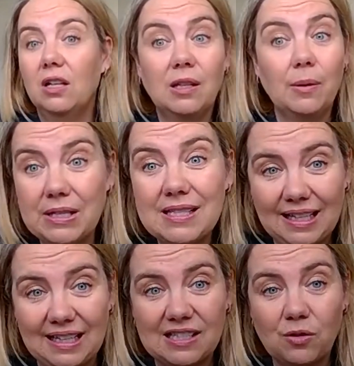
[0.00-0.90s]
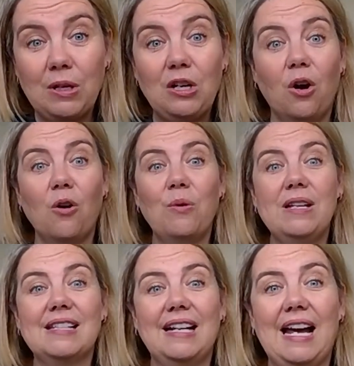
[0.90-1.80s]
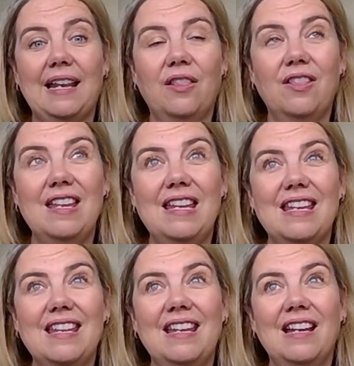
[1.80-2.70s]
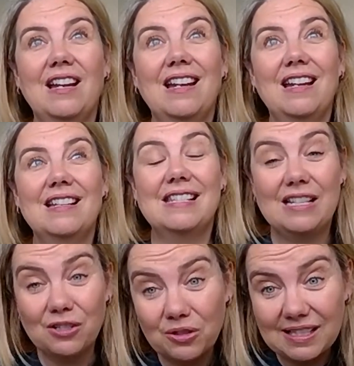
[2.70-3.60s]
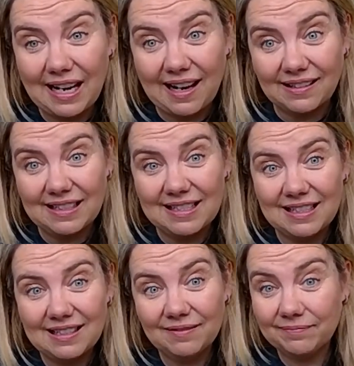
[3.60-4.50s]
the biscuits, we always got the Caesar salad.